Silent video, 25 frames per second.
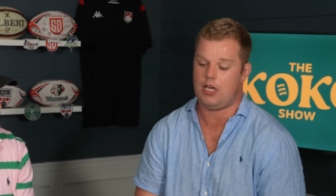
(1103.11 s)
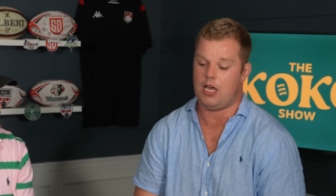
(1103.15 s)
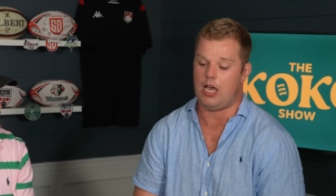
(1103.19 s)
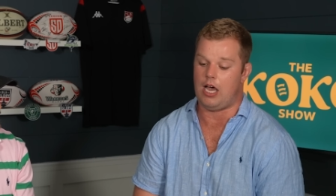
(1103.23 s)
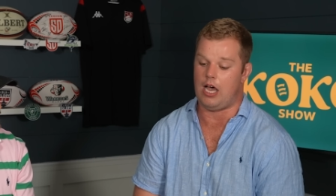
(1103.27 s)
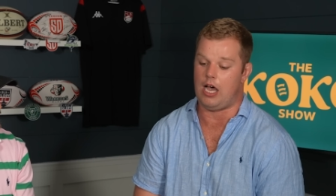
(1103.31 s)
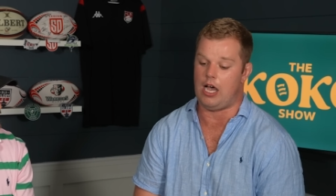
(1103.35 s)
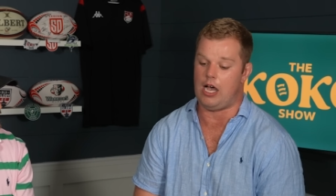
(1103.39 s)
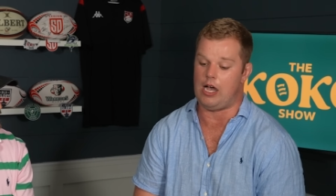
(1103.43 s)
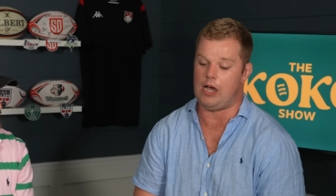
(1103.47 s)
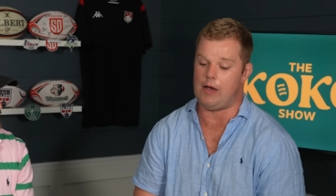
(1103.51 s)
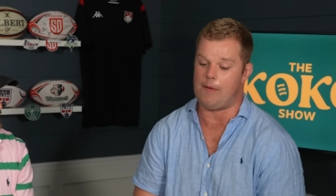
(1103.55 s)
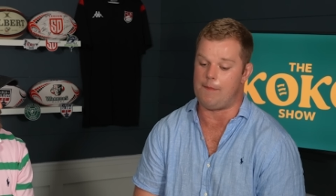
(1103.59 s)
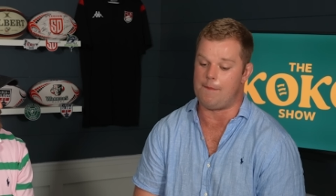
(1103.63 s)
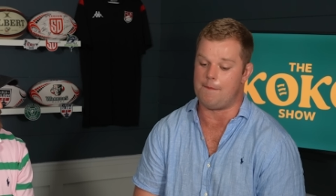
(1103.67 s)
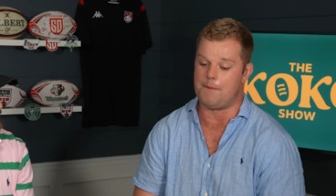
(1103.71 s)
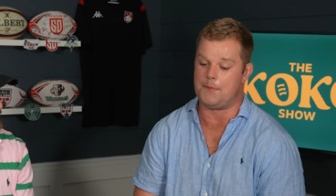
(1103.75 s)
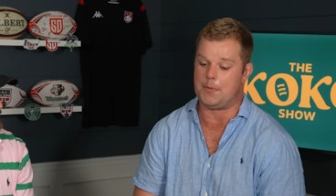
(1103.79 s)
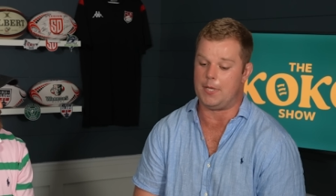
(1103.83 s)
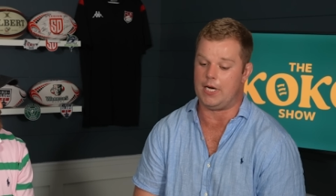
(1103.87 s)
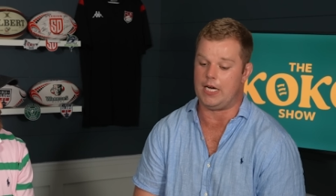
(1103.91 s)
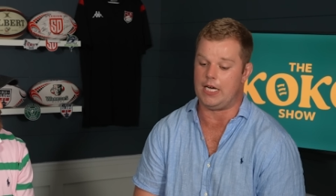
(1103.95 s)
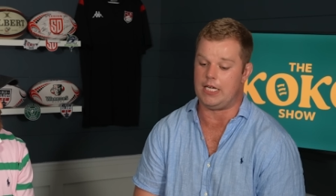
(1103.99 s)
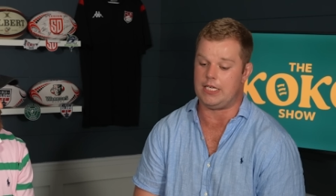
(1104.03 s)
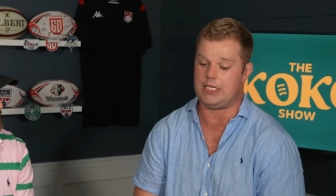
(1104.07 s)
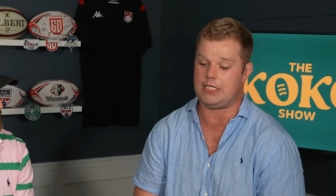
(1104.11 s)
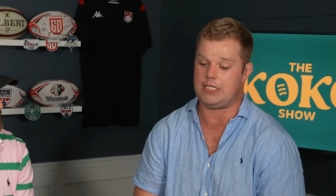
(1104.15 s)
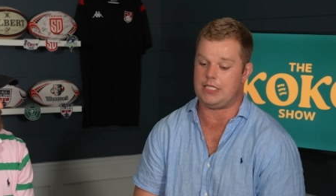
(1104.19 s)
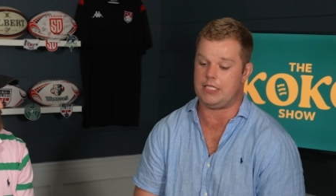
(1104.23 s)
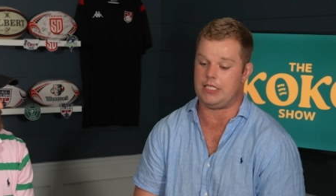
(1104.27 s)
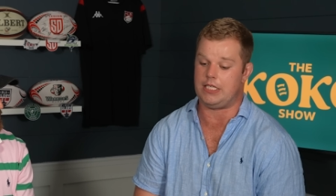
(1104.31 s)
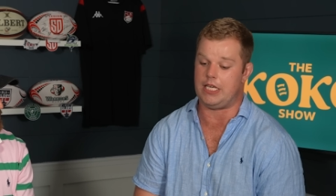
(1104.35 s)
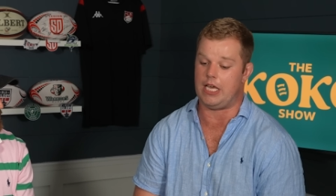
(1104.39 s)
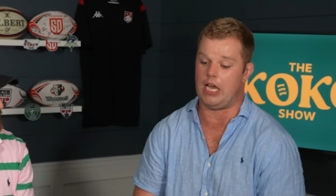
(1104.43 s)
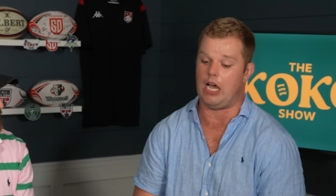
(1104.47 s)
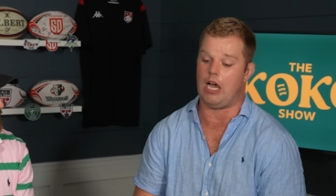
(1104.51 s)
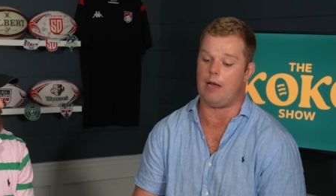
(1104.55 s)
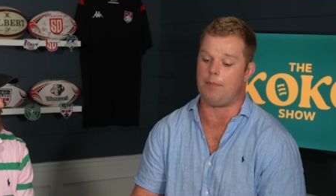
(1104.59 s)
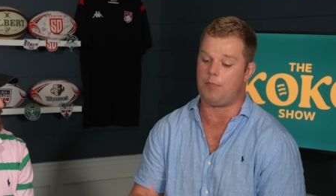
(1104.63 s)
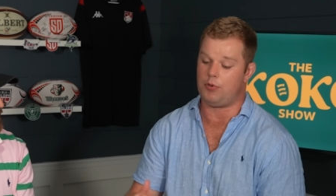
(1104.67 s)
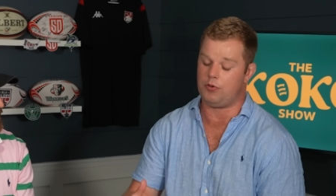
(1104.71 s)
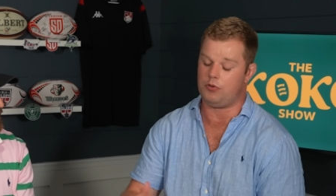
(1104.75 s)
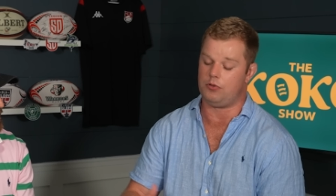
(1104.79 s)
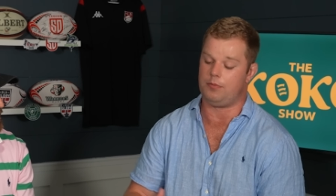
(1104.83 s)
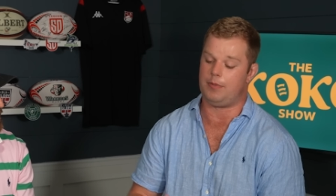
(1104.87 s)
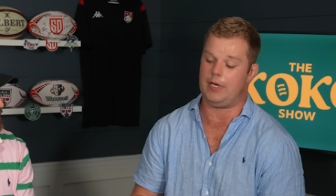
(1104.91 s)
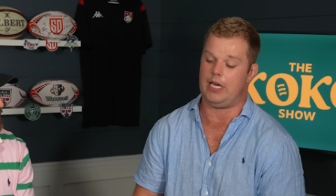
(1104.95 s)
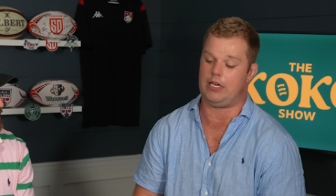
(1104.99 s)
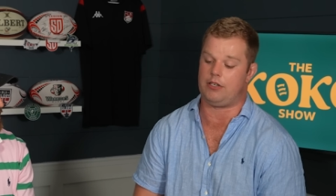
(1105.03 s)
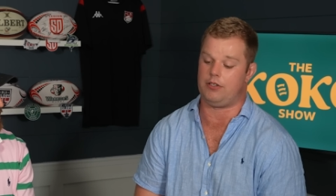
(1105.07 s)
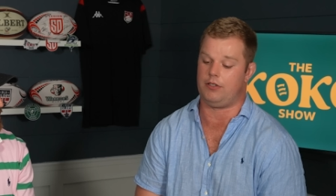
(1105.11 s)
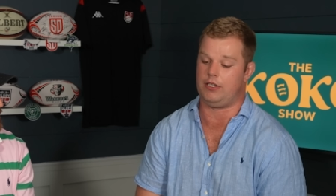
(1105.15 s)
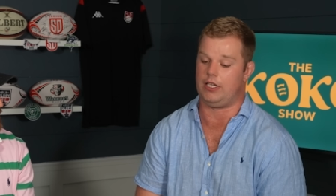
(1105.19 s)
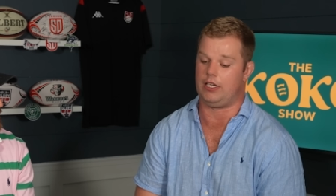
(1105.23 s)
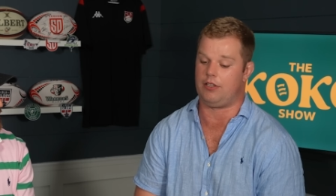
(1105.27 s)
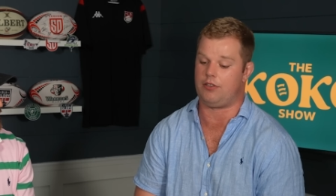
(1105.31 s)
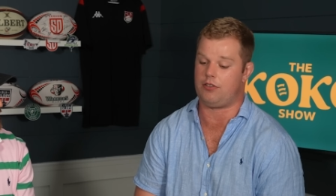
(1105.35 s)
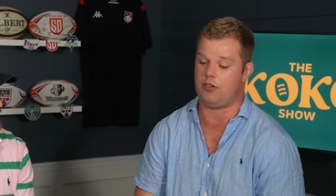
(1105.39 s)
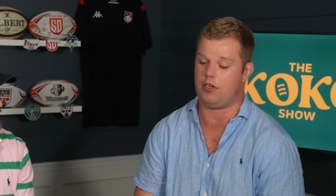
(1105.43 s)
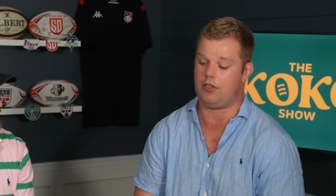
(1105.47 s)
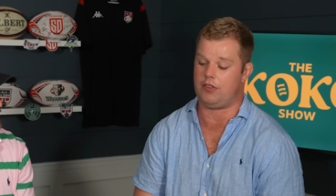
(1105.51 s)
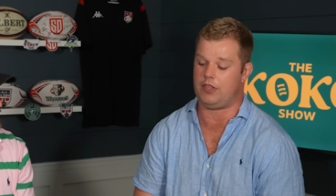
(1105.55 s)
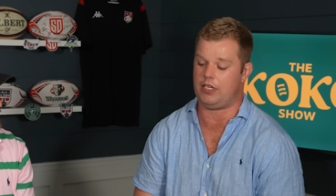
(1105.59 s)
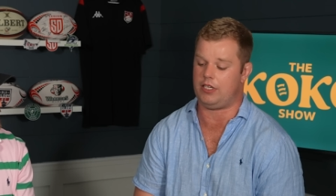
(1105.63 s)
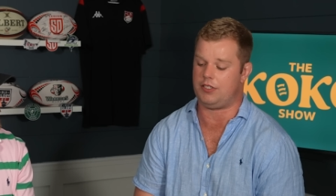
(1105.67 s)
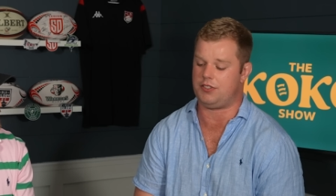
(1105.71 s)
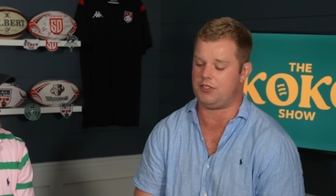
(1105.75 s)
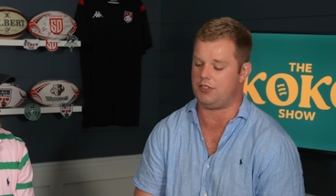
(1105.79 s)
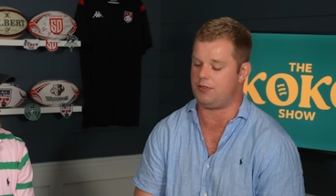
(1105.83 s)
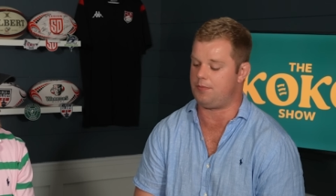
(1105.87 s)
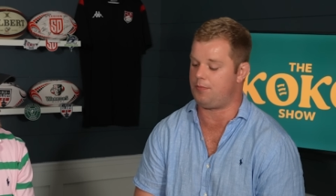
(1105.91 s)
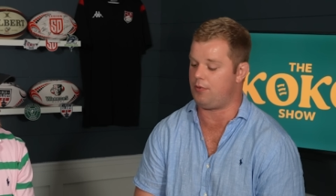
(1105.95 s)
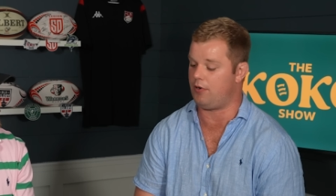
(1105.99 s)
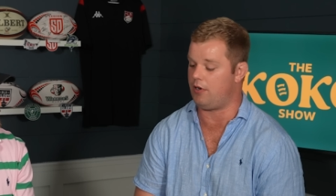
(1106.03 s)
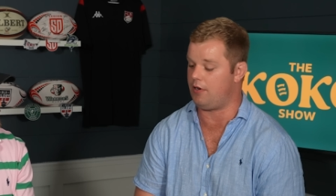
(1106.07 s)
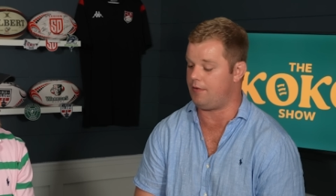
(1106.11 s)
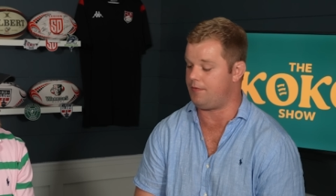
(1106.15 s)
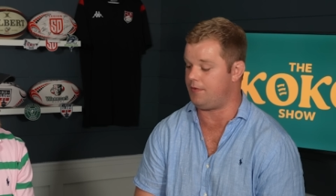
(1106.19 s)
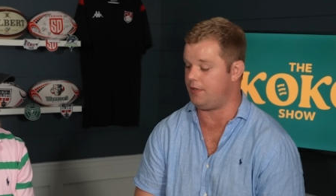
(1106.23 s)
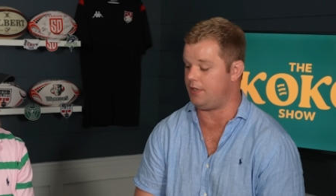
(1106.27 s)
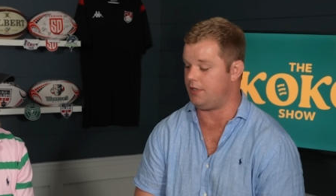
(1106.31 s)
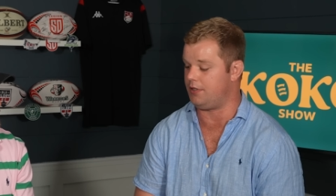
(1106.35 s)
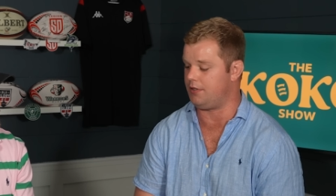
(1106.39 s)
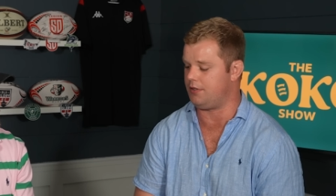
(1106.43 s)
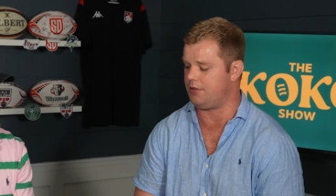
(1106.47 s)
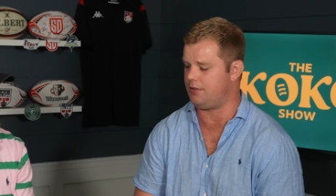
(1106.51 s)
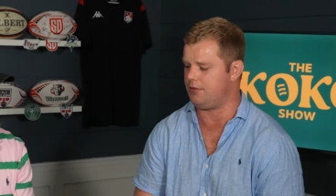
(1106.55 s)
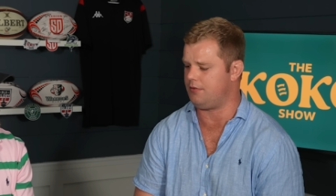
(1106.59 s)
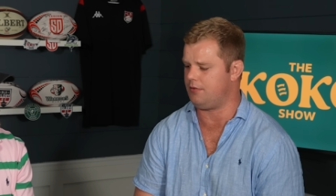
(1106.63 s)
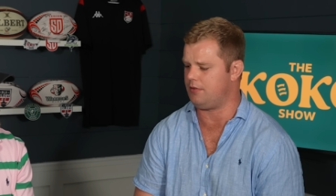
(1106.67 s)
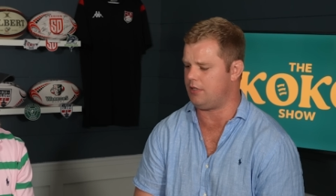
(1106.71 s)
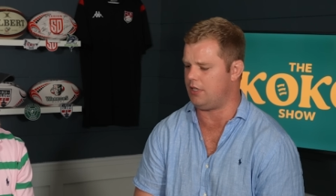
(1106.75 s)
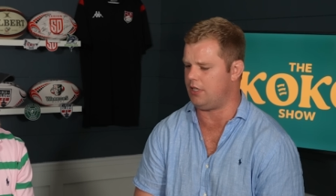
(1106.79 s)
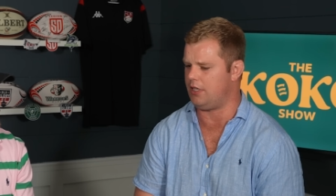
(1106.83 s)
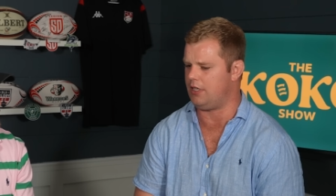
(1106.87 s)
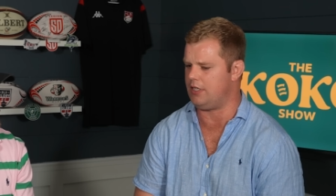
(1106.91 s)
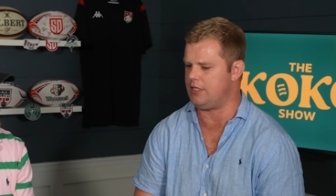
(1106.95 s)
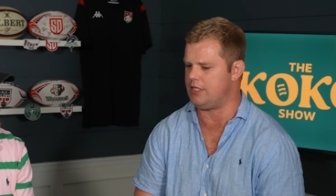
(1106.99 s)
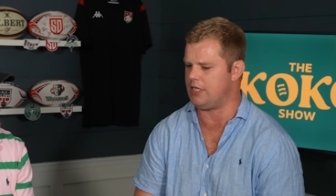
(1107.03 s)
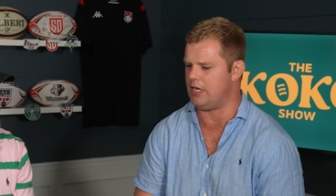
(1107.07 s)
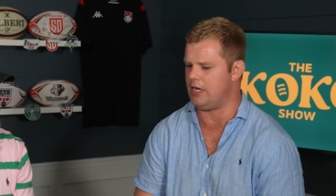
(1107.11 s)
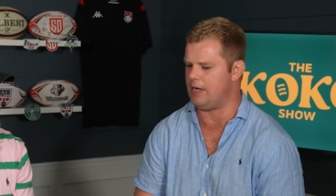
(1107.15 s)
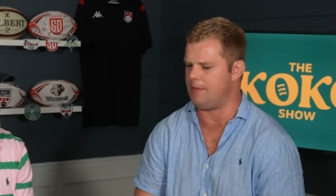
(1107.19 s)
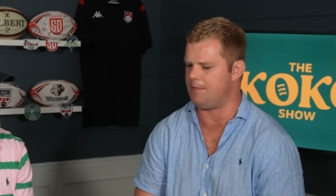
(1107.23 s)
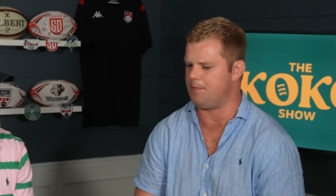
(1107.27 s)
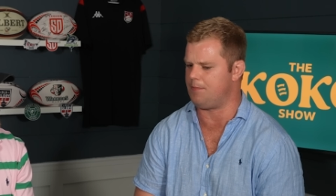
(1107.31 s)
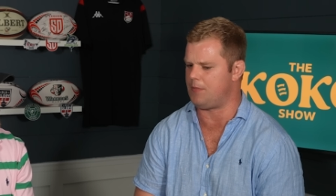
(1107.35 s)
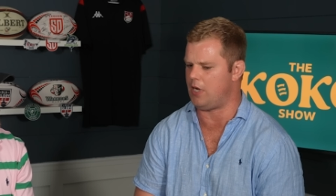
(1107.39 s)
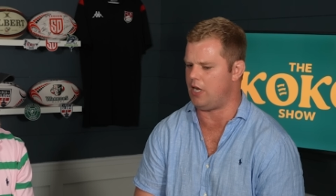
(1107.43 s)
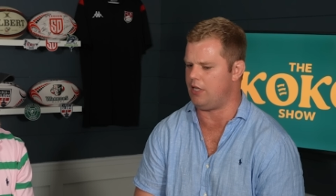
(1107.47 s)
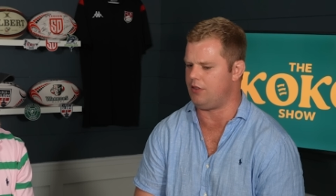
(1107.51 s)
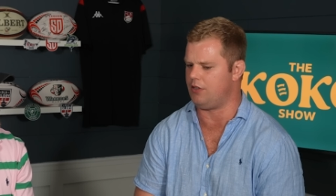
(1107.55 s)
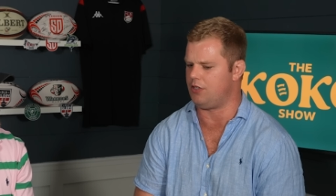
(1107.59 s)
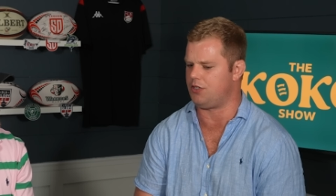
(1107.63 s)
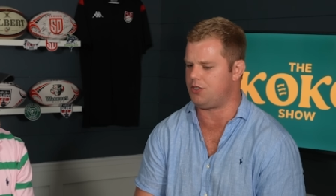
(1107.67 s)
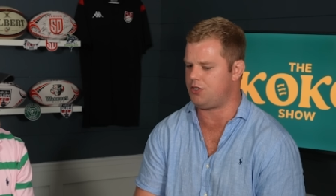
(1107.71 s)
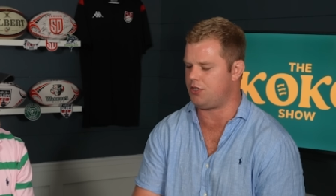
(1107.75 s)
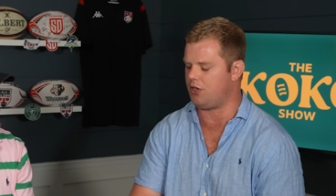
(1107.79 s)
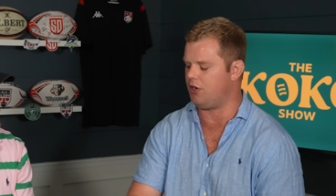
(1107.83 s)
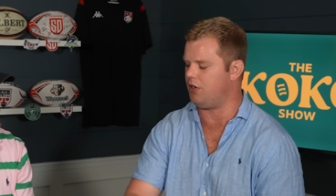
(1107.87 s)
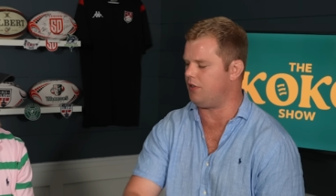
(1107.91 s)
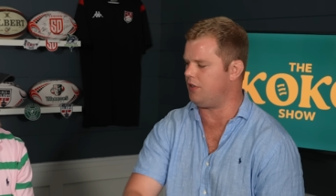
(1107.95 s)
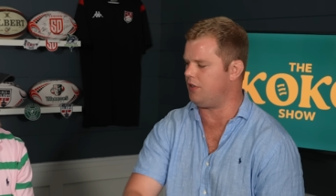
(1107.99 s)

Um, but yeah, I pulled back on that. So I think it's just Prof and and um, and the show